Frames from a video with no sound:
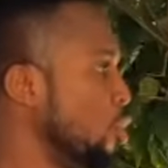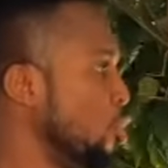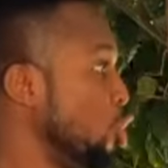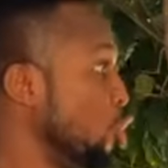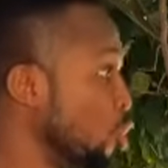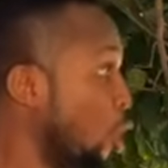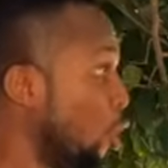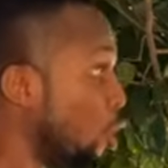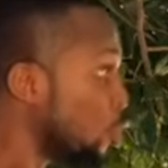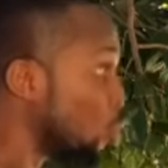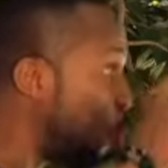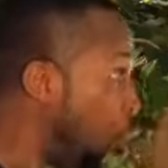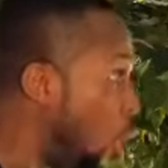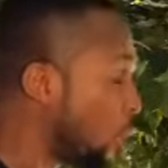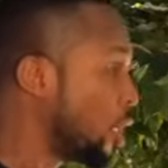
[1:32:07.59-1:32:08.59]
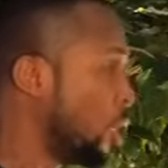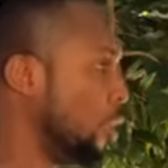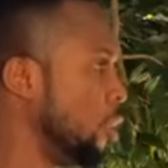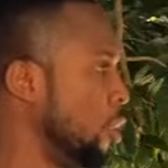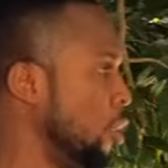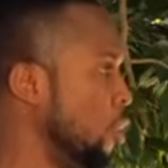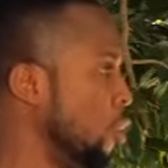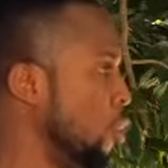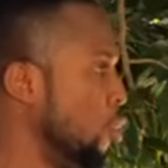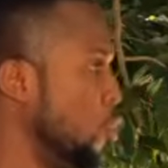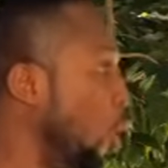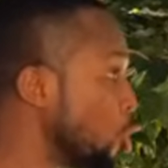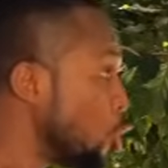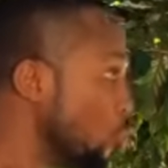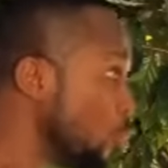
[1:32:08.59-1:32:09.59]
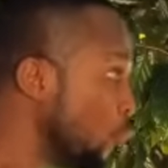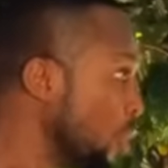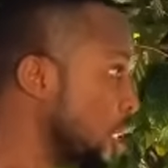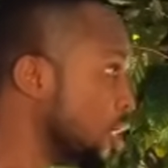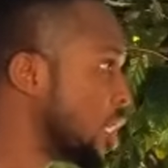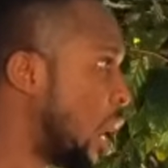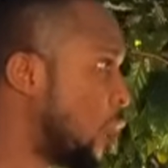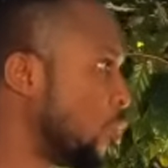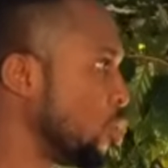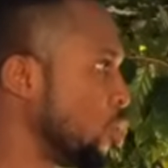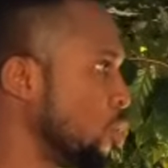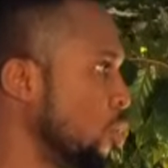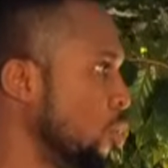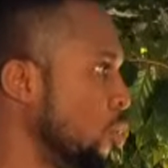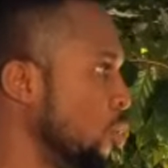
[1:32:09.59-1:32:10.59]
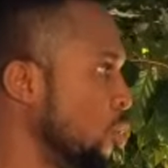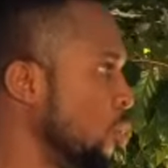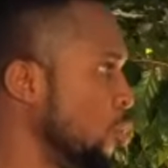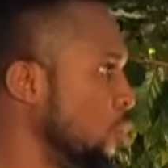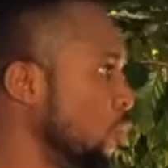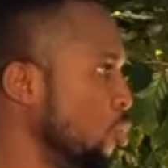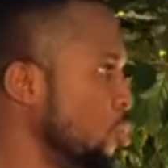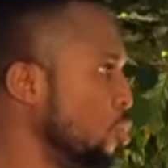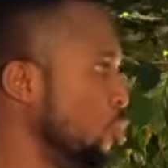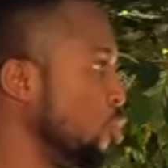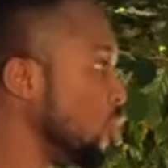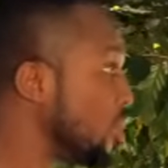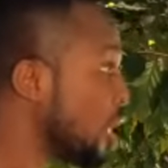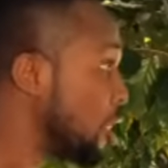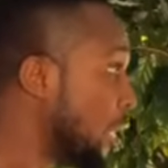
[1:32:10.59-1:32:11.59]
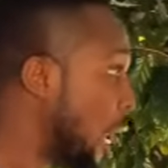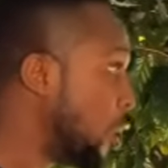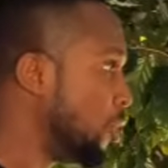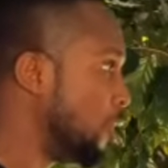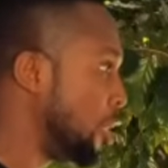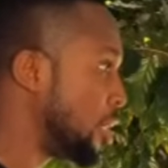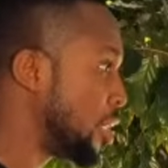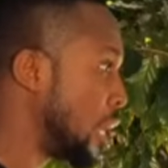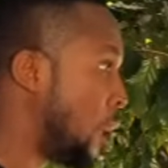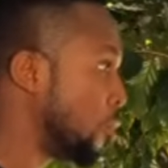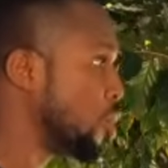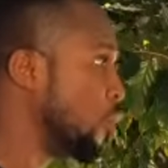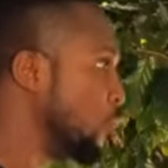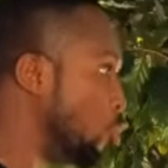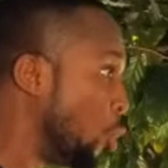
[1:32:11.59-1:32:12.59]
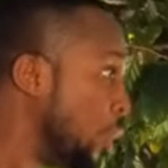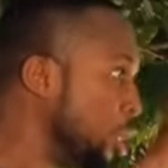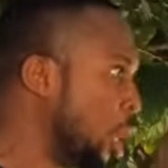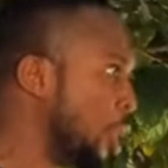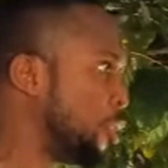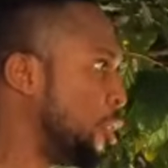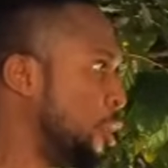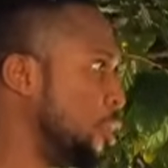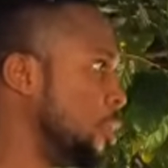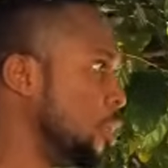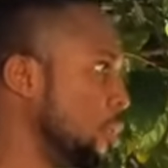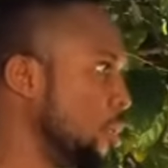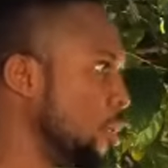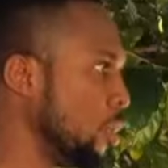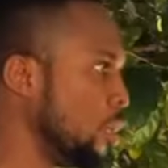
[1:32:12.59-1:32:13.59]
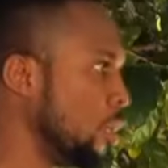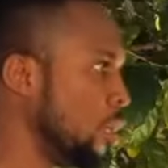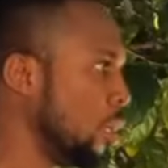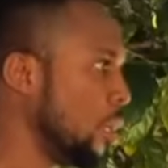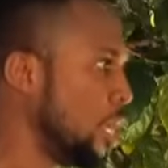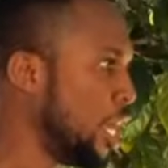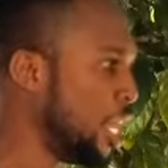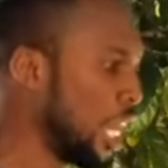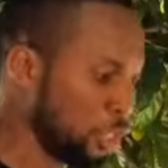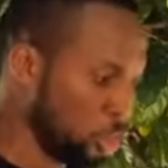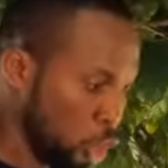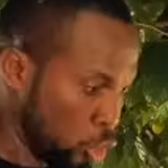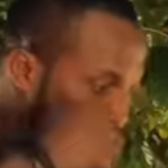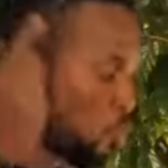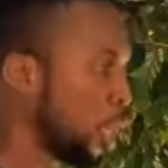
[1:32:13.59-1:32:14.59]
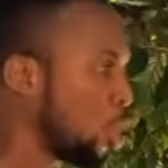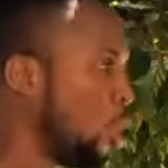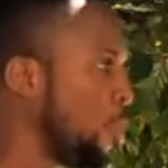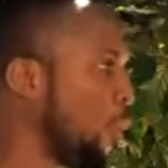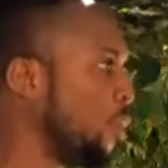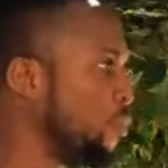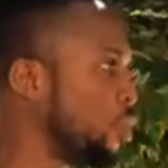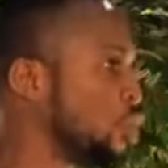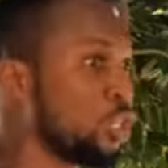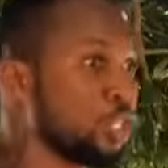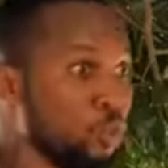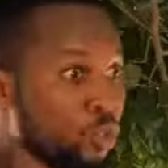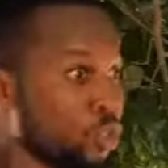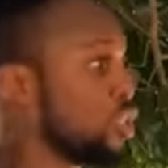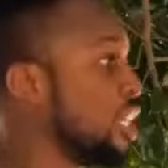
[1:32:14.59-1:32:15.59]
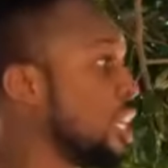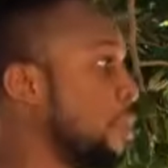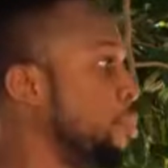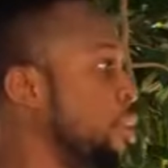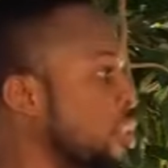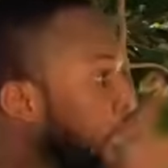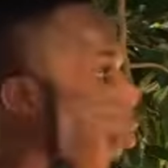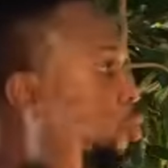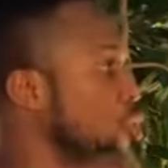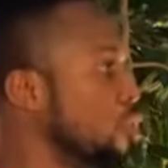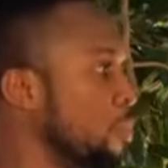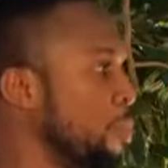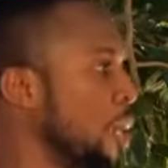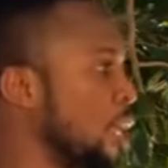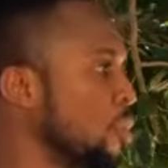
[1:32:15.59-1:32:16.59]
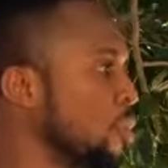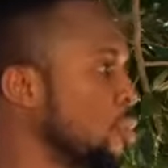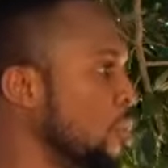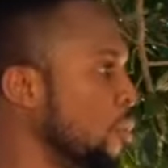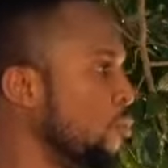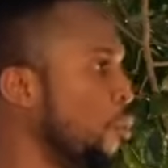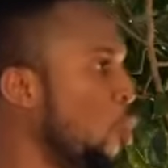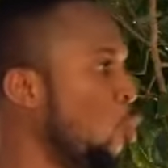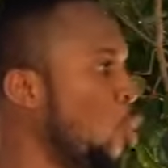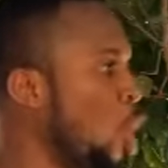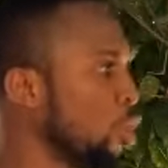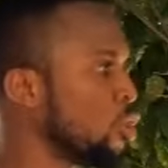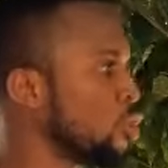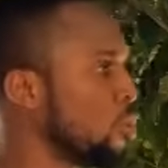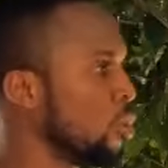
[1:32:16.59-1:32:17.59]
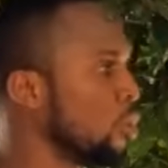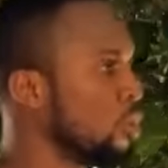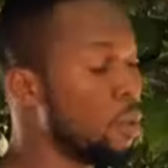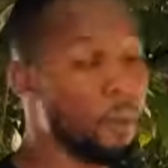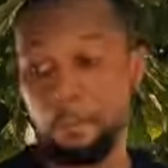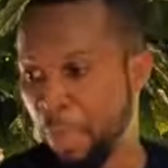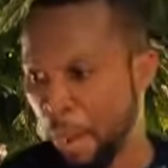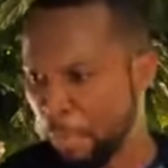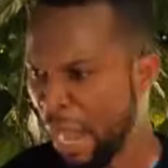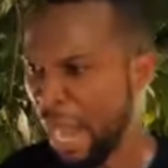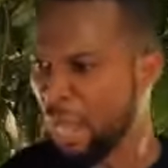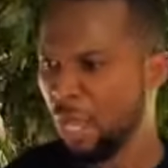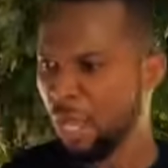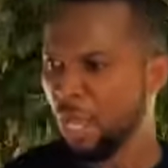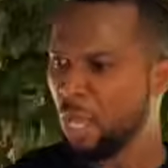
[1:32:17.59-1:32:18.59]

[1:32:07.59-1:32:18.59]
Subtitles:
She's always walking. What do you do in this house? You sit down in this house, doing nothing. And now you just wake up all of a sudden, you want to take her place and go to the palace. For what? Papa?